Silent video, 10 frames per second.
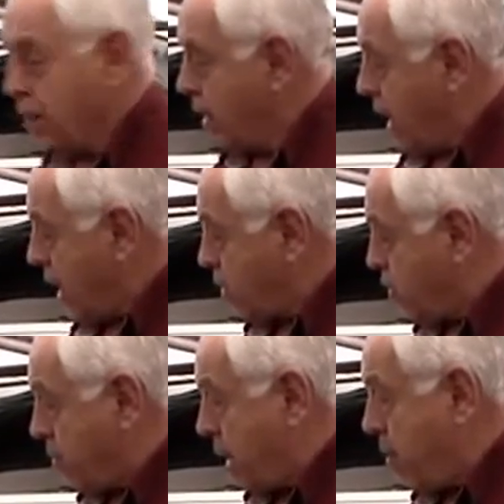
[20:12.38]
And
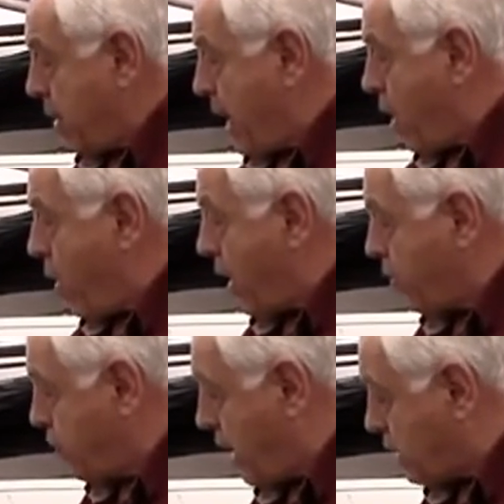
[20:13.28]
so maybe now I
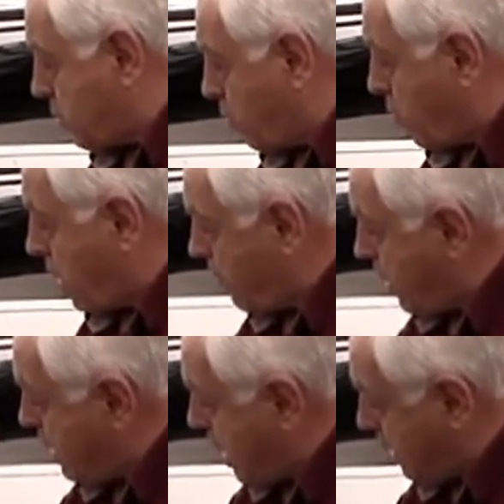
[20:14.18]
adjust, but what have I
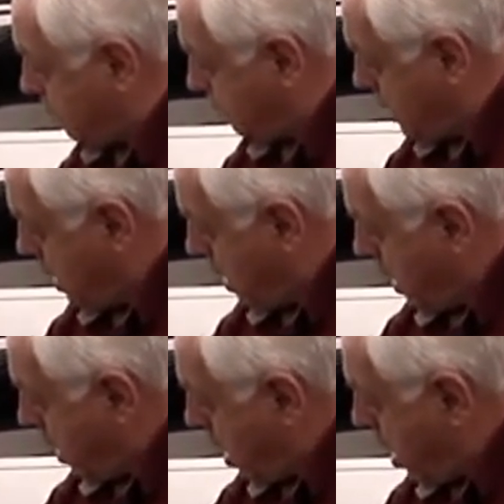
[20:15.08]
done?
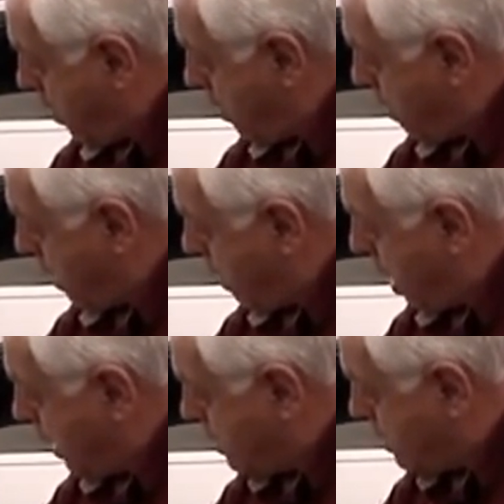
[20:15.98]
My
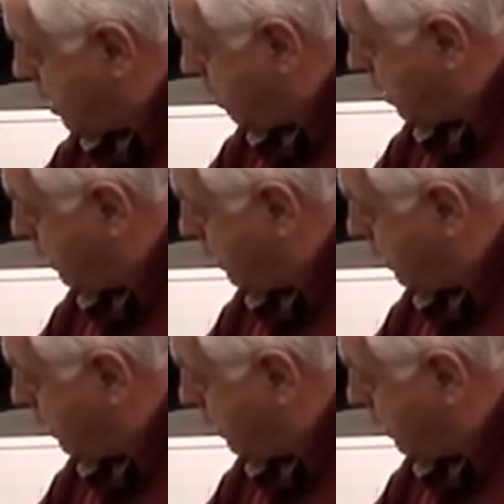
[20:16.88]
pot, instead of being